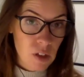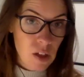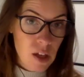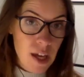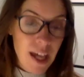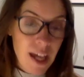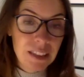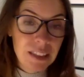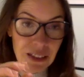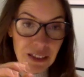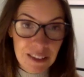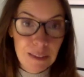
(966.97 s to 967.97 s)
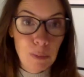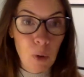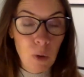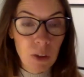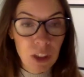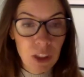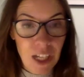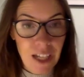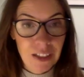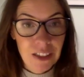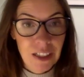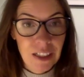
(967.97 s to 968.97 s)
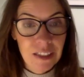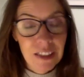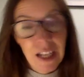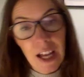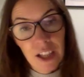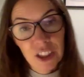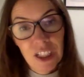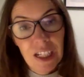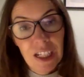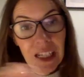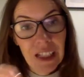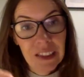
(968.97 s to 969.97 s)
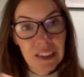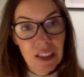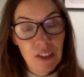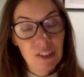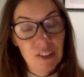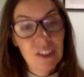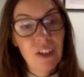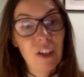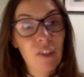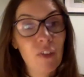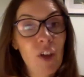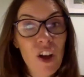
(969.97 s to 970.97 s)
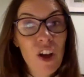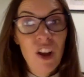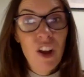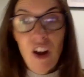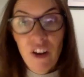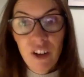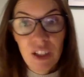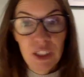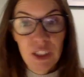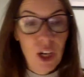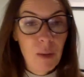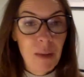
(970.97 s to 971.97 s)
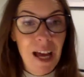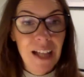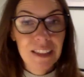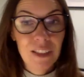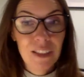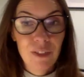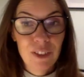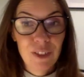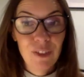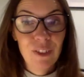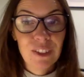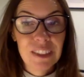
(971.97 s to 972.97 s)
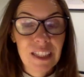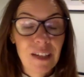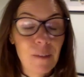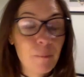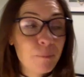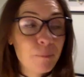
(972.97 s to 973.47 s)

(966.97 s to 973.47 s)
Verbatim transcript: Yeah. It's those small changes that actually lead to those kind of longer term lasting results. And